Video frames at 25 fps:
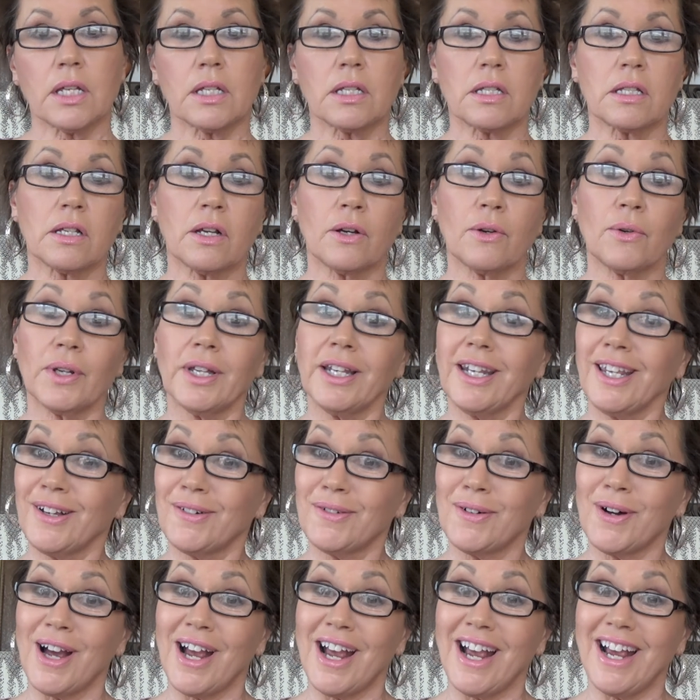so
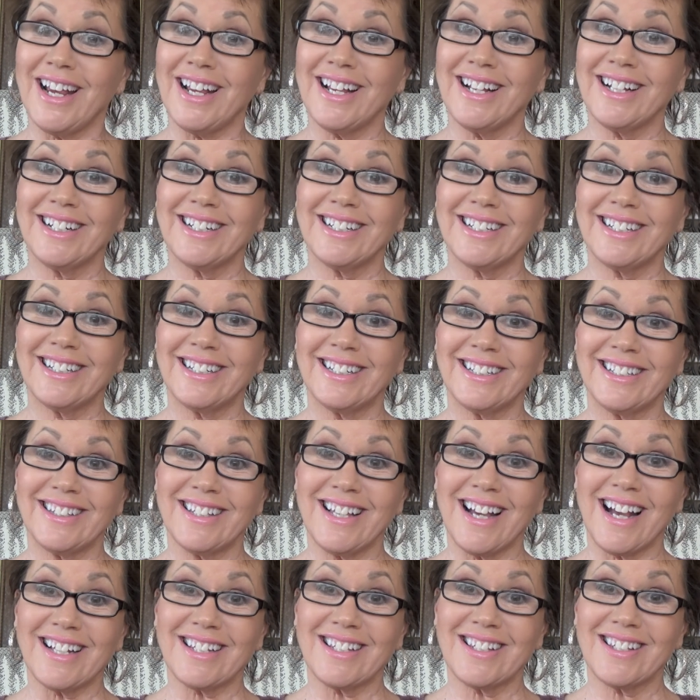anyway
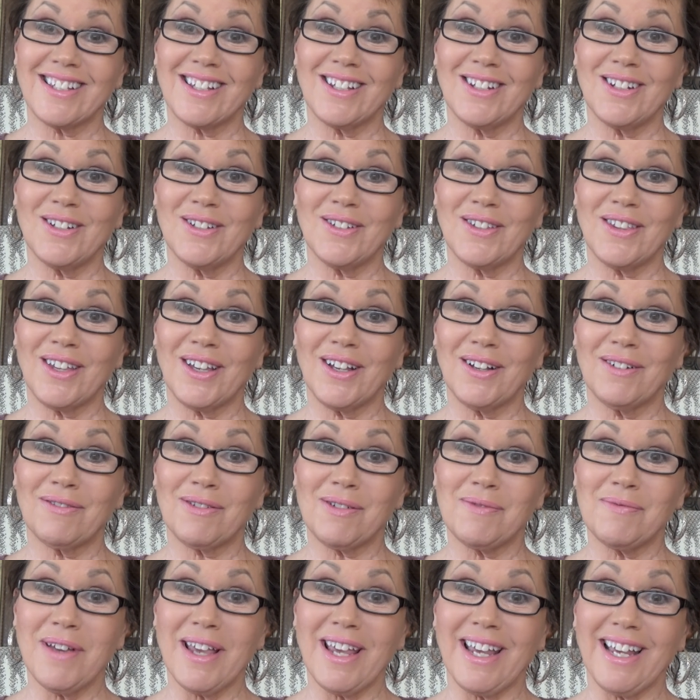that's the new thing
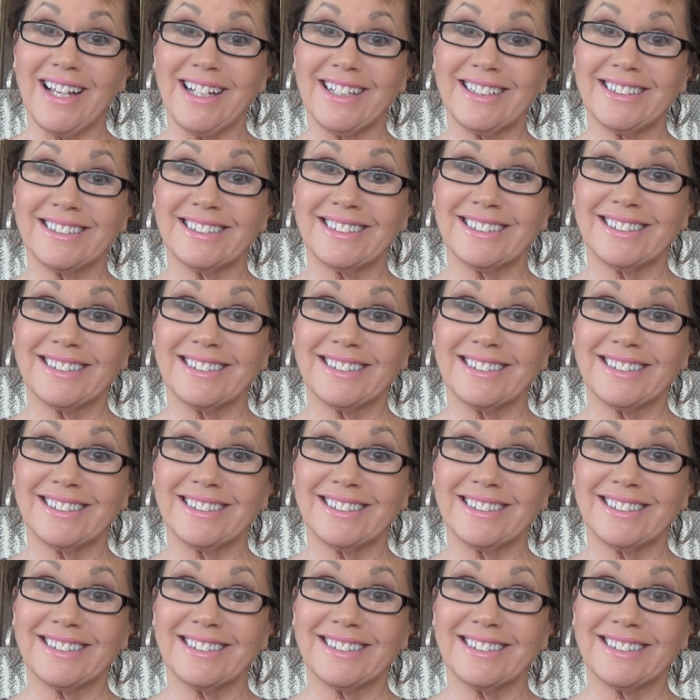for me